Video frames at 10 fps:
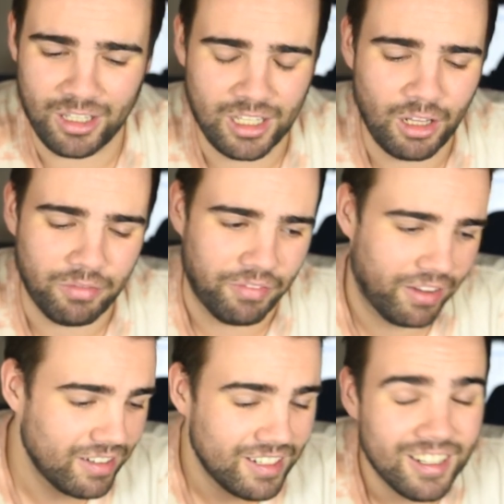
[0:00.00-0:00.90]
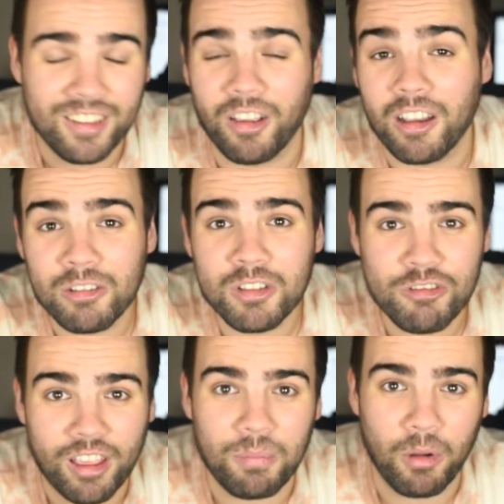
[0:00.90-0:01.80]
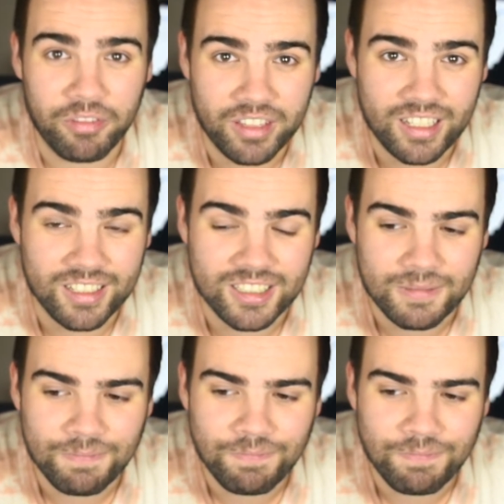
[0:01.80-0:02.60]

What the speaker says: love of it. So I'm going to address both of these